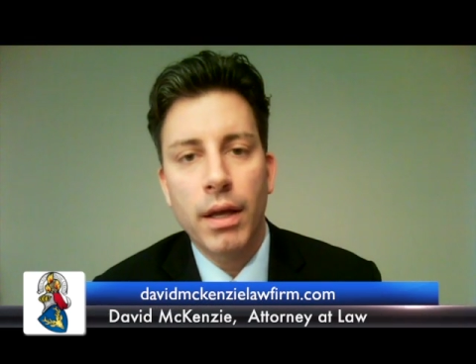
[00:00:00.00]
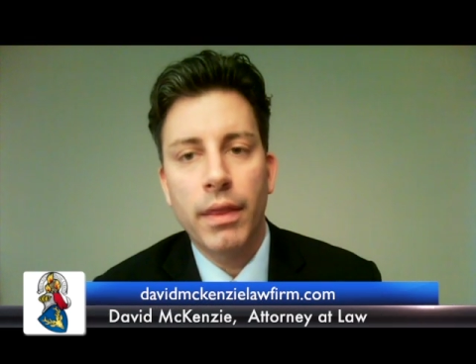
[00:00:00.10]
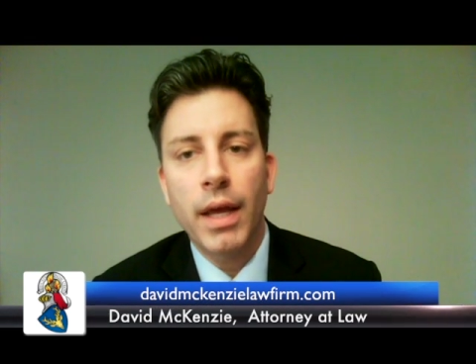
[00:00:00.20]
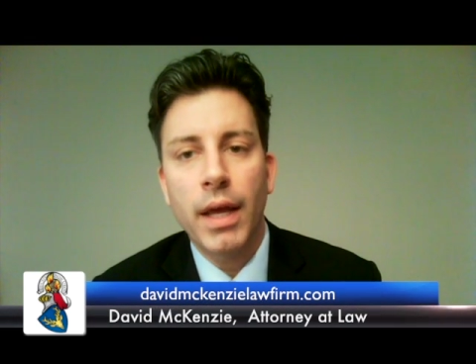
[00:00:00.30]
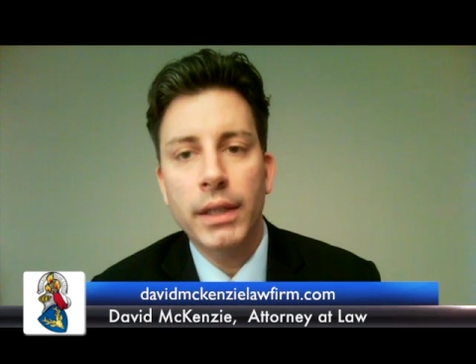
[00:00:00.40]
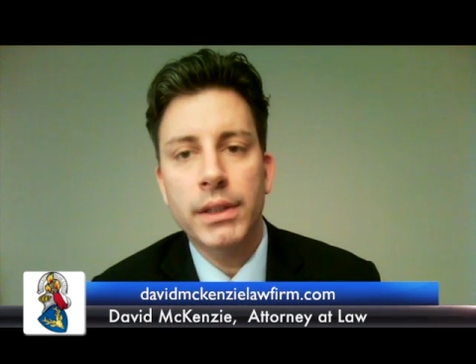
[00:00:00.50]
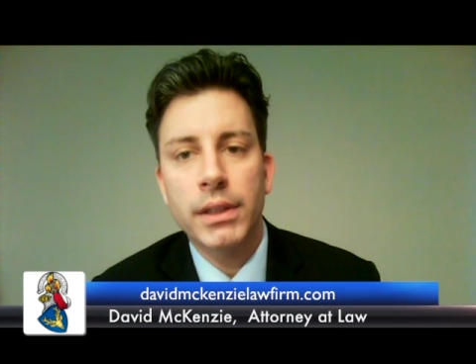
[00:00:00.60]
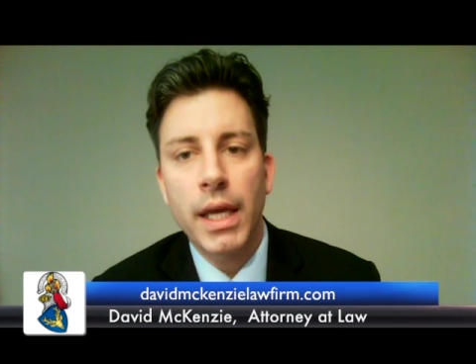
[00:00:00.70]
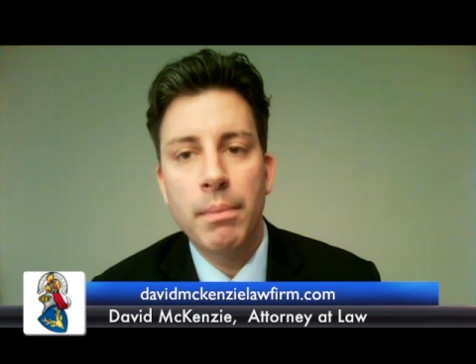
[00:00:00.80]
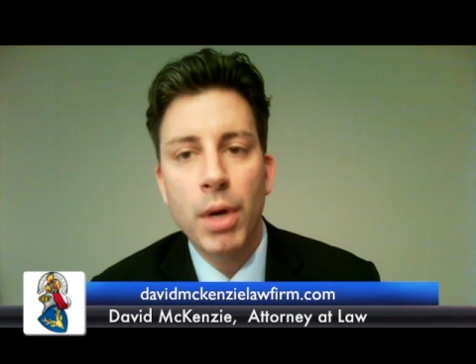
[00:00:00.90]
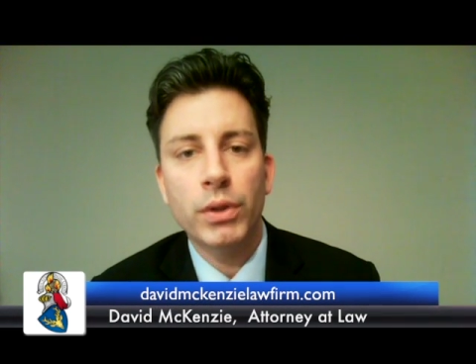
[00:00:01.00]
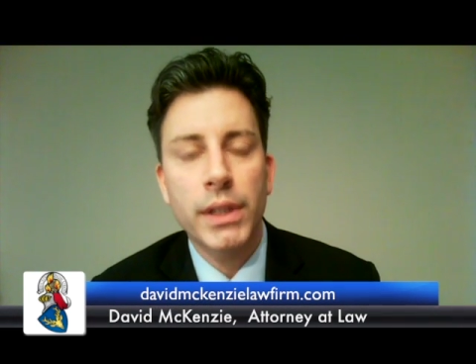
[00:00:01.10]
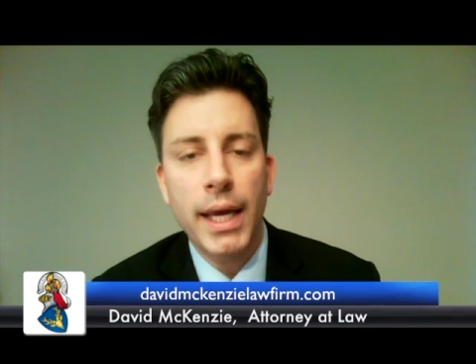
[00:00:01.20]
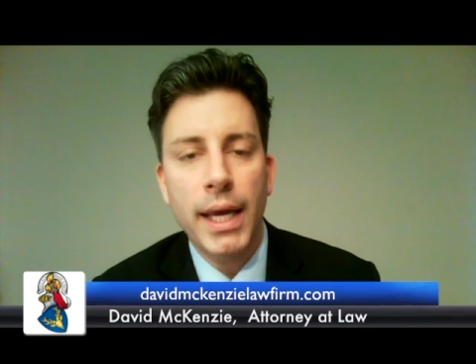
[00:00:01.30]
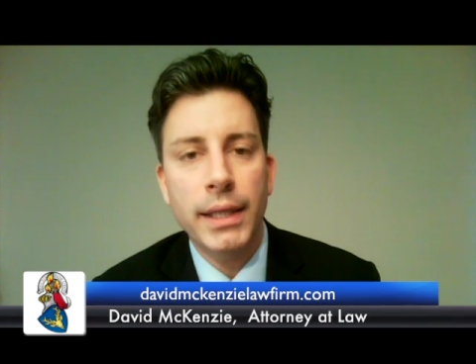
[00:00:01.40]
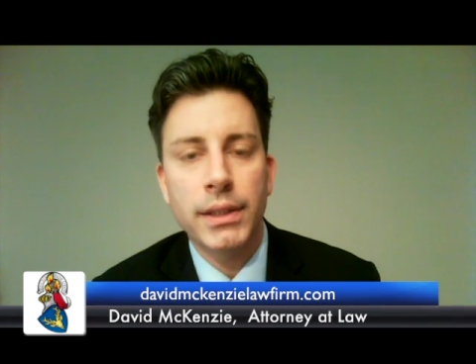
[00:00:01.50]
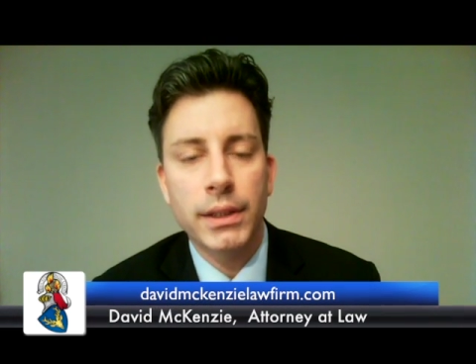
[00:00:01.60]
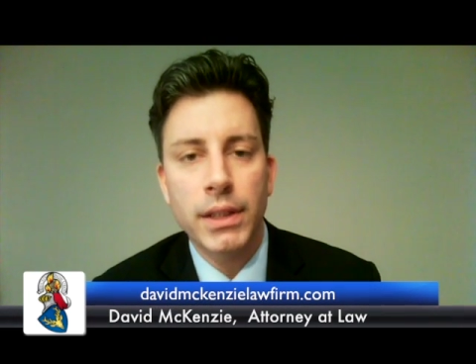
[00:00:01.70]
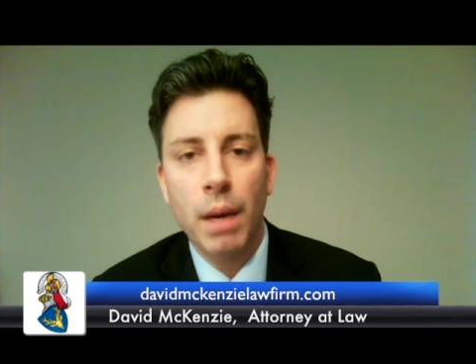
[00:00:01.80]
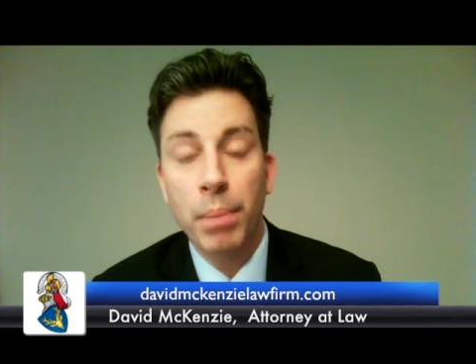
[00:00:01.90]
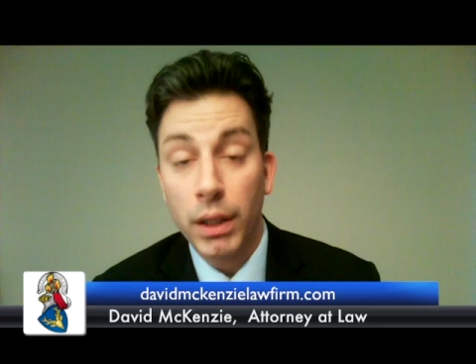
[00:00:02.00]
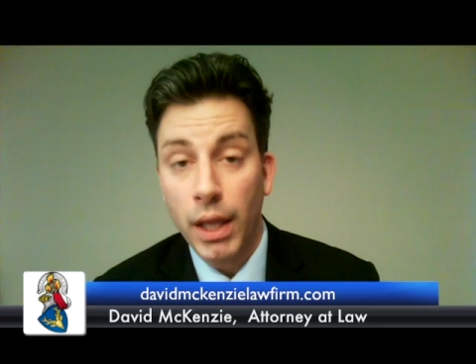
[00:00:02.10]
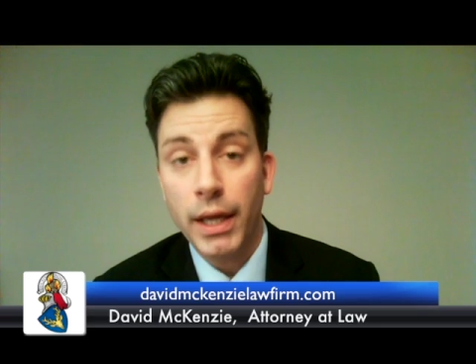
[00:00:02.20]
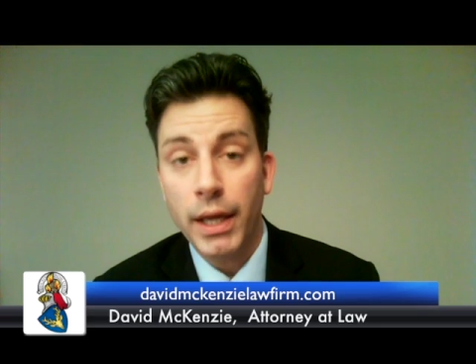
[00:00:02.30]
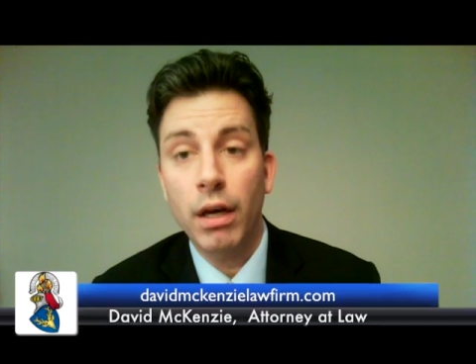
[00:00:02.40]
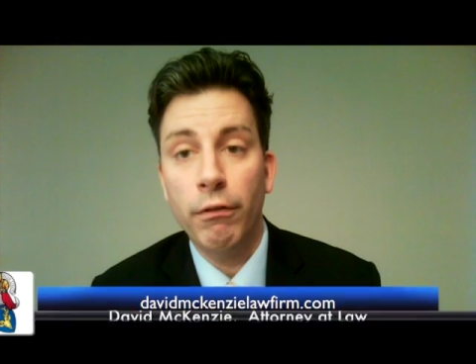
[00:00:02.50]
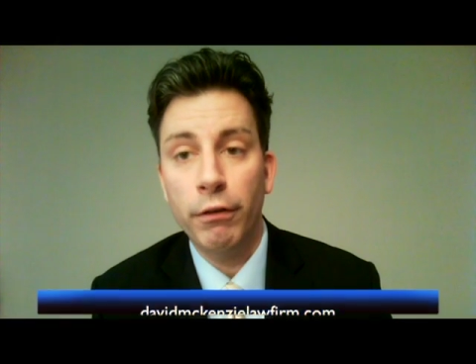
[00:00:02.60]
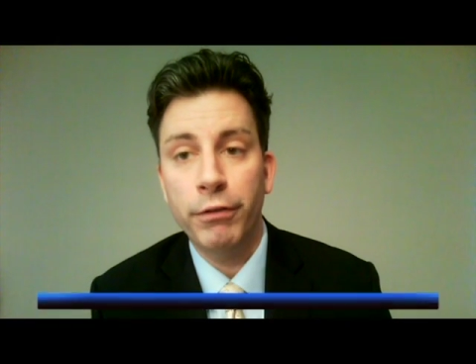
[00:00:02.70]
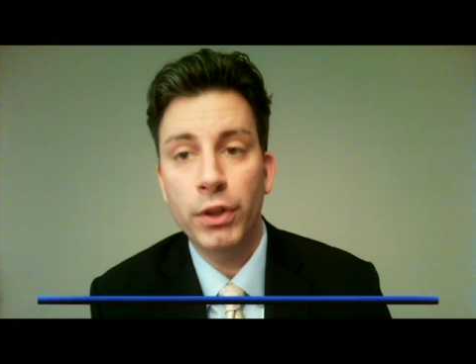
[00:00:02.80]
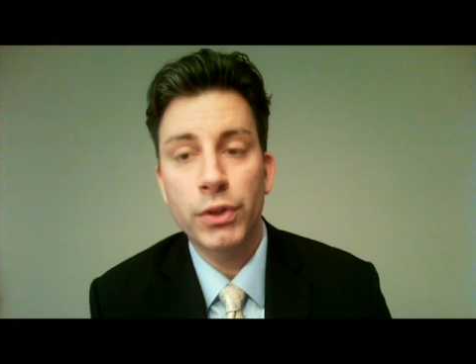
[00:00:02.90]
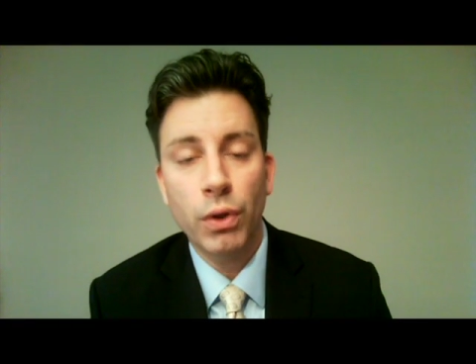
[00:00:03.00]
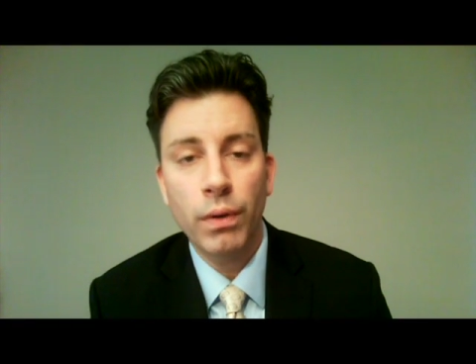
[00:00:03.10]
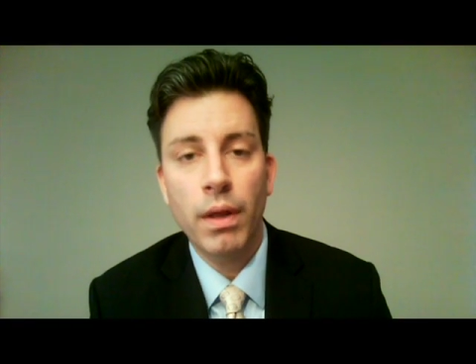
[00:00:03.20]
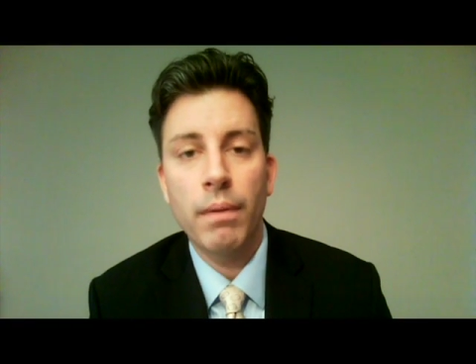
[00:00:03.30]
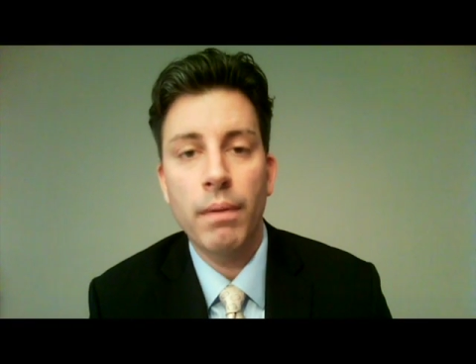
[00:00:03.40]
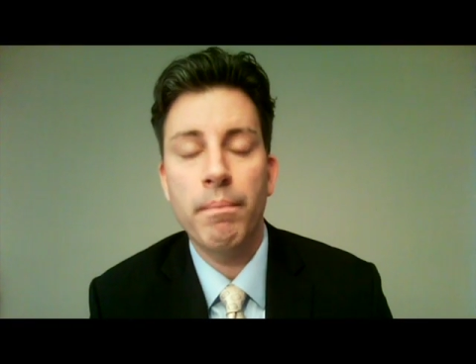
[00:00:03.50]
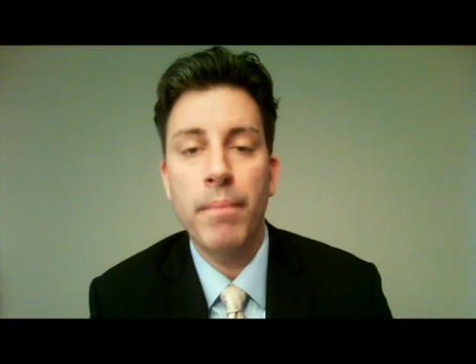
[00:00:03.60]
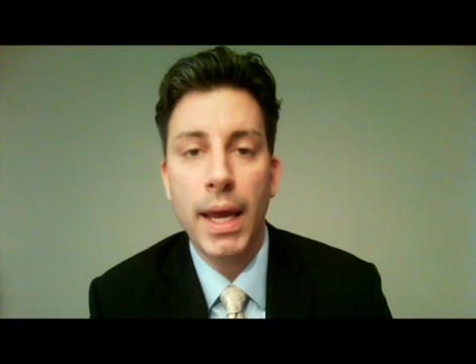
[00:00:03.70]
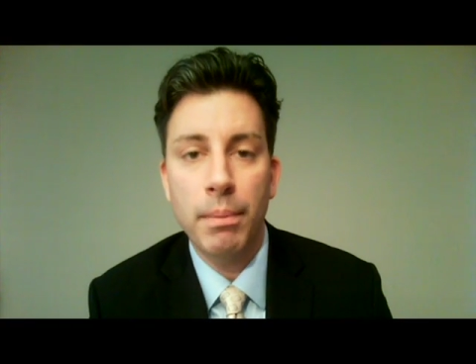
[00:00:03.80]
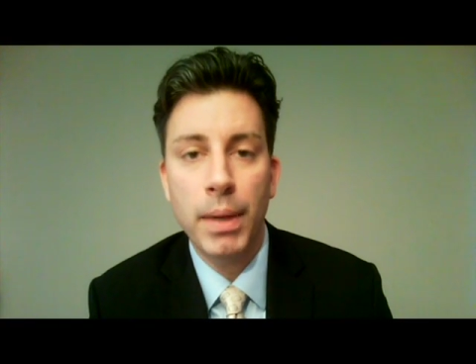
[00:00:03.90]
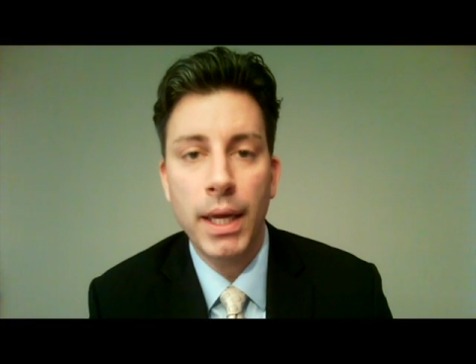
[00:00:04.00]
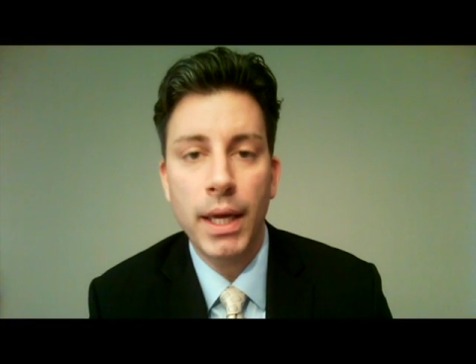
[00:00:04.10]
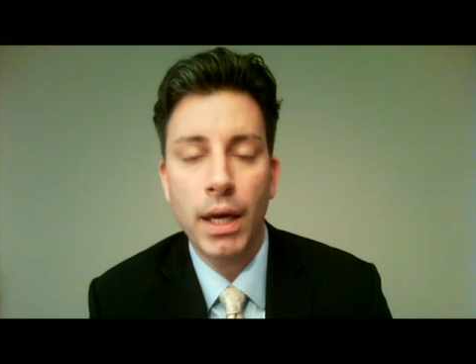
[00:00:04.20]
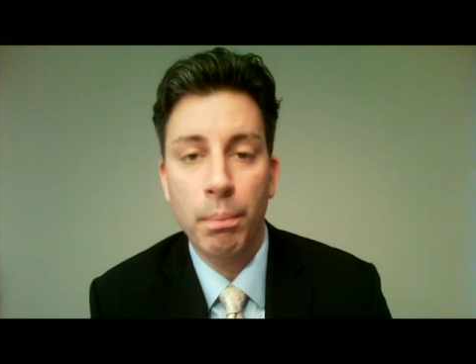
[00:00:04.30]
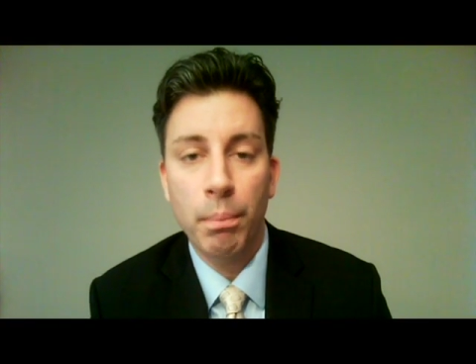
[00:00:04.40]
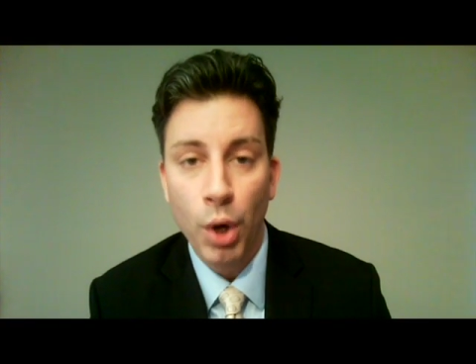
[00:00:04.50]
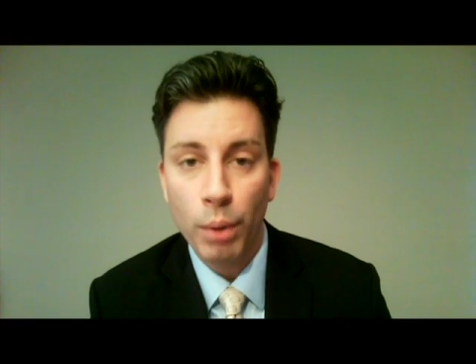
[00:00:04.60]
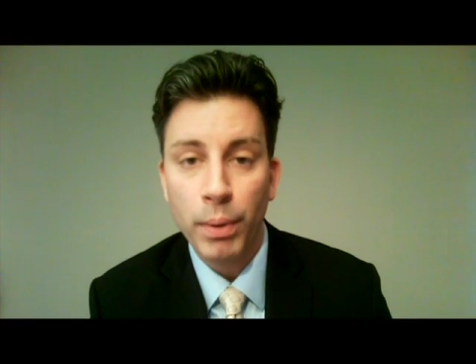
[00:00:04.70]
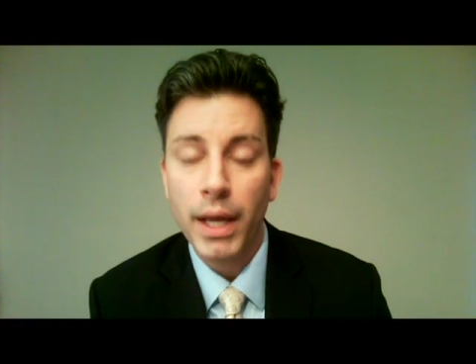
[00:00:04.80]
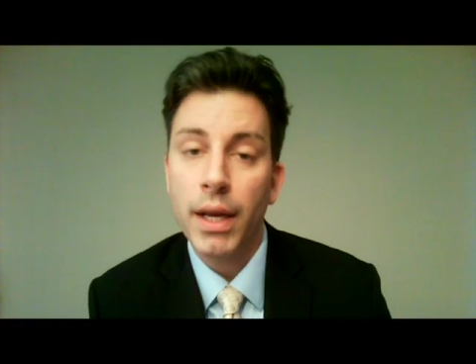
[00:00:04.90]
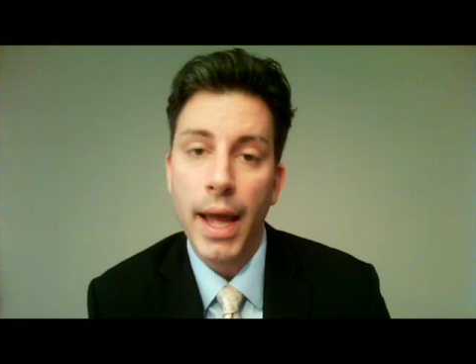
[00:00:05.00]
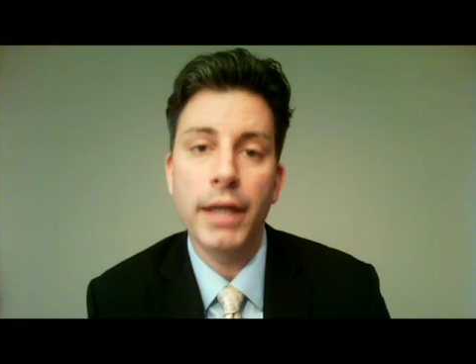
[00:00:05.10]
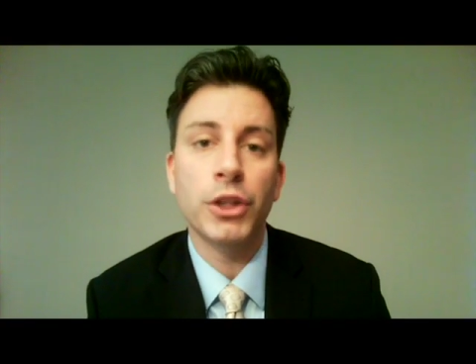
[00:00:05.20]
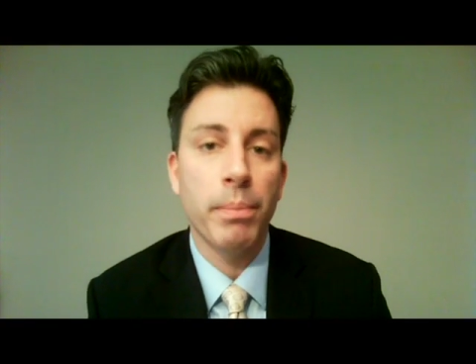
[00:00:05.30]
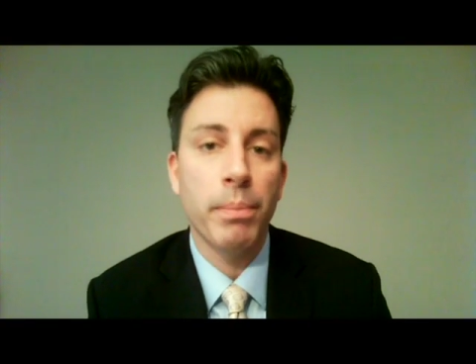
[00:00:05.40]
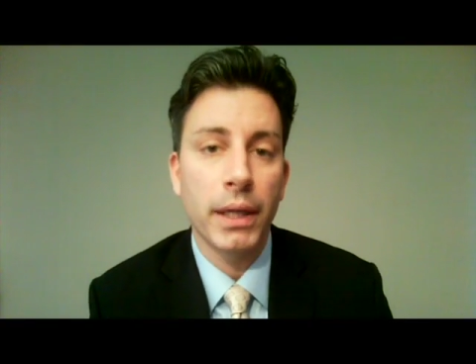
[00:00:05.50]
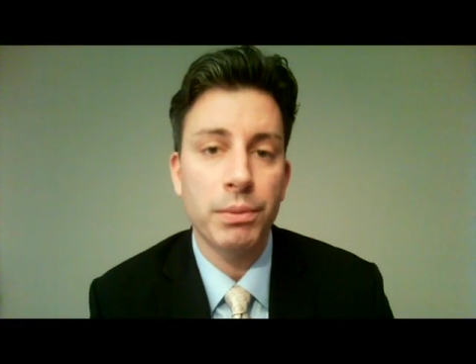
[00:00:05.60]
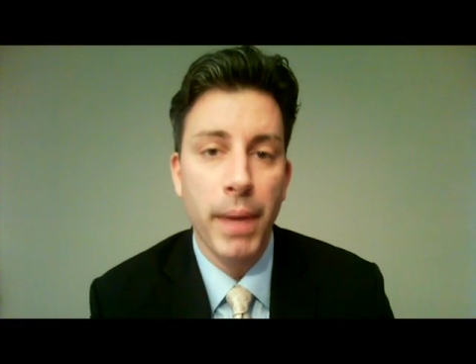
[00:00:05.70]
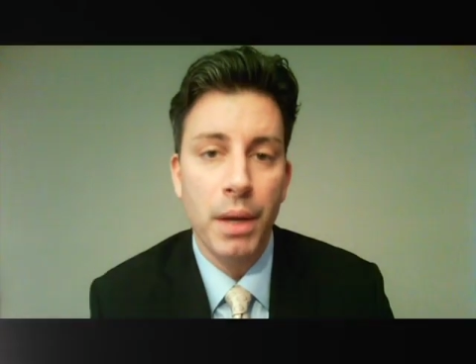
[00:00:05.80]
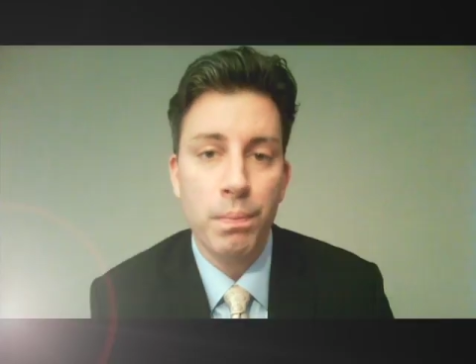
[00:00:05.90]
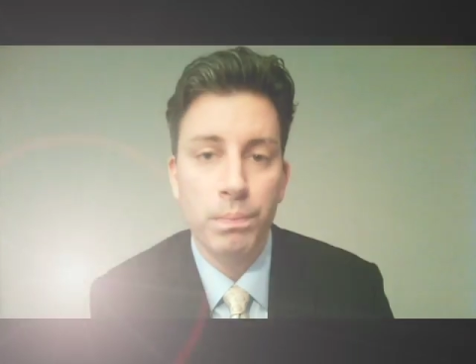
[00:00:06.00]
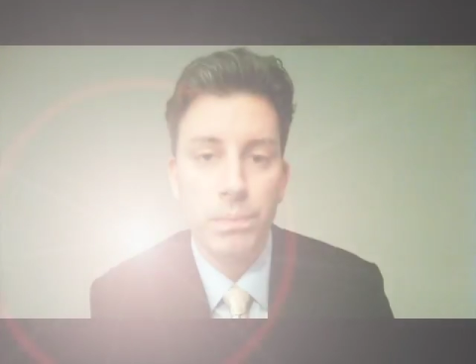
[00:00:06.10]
Thus, in most cases, a polite refusal may be appropriate and your best bet.